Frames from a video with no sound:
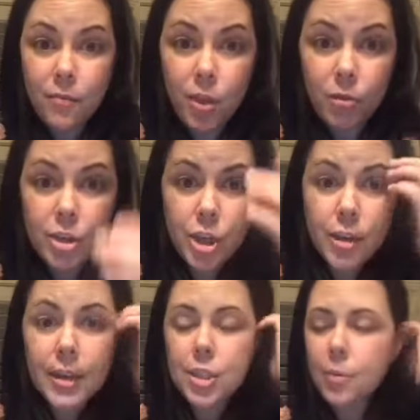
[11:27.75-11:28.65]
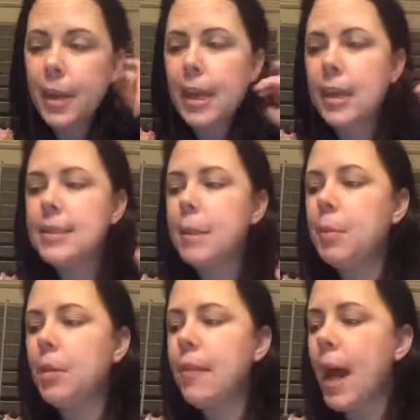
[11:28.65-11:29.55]
future because you'll be getting a
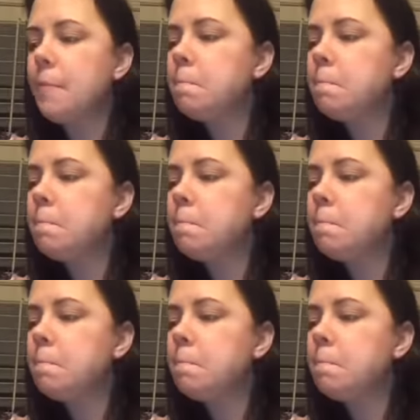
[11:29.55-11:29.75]
sample of that.